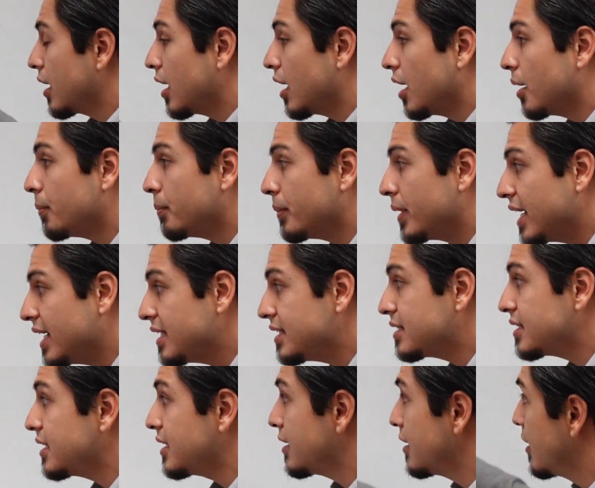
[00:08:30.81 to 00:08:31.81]

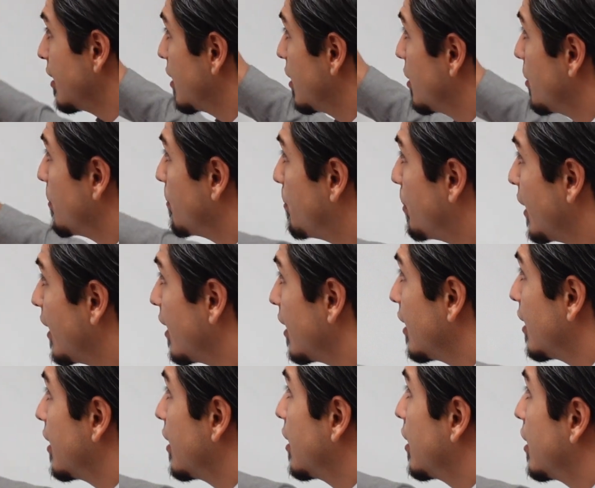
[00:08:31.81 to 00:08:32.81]
amazing,
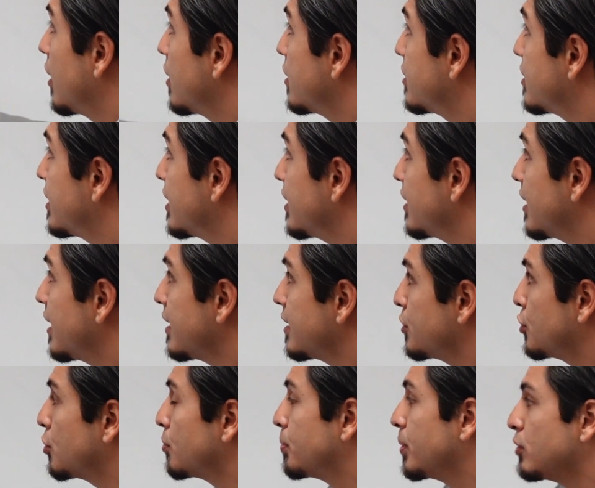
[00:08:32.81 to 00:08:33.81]
but
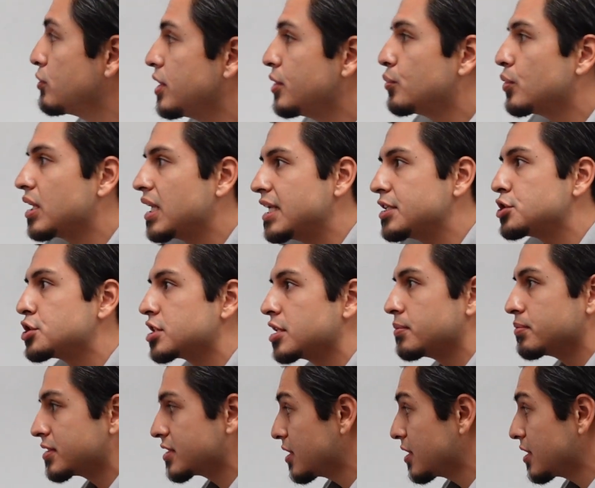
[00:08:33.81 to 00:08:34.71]
you're building relationships.